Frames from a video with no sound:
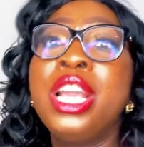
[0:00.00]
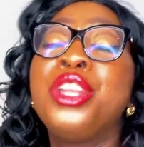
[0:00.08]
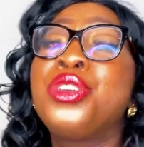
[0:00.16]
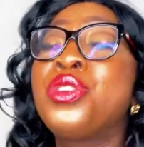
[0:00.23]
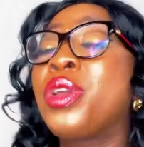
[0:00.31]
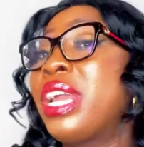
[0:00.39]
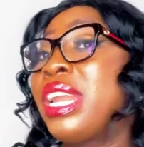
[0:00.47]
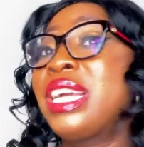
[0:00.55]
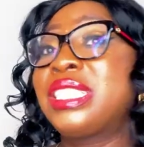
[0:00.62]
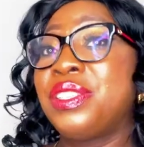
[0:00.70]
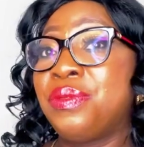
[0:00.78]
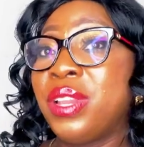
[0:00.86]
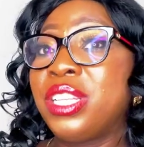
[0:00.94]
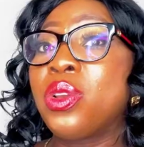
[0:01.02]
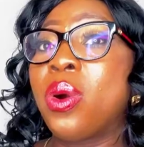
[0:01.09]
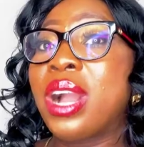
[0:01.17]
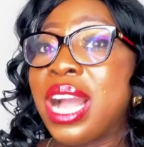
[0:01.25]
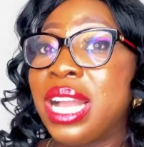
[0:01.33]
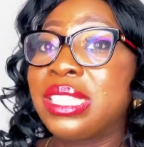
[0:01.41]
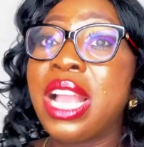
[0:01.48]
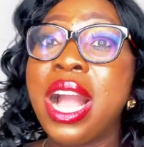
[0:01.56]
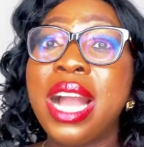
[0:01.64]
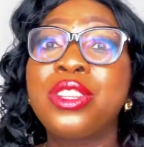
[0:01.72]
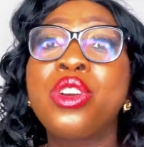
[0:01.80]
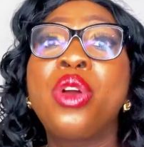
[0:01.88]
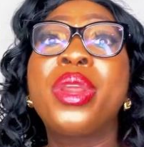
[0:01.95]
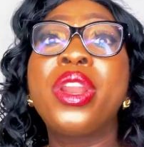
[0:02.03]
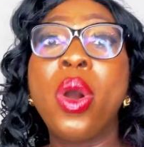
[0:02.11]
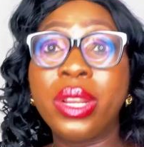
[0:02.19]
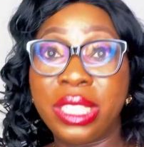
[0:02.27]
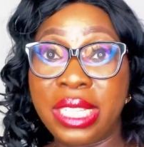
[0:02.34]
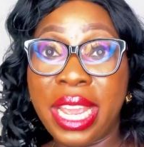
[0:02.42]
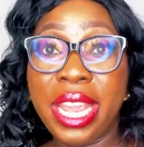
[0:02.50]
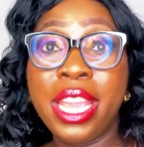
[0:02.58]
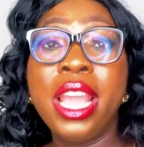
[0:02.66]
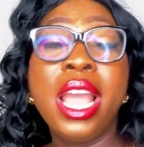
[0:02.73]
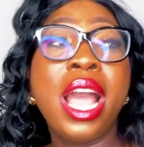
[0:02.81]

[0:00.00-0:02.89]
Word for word: You know you can activate your Cash Card during holiday,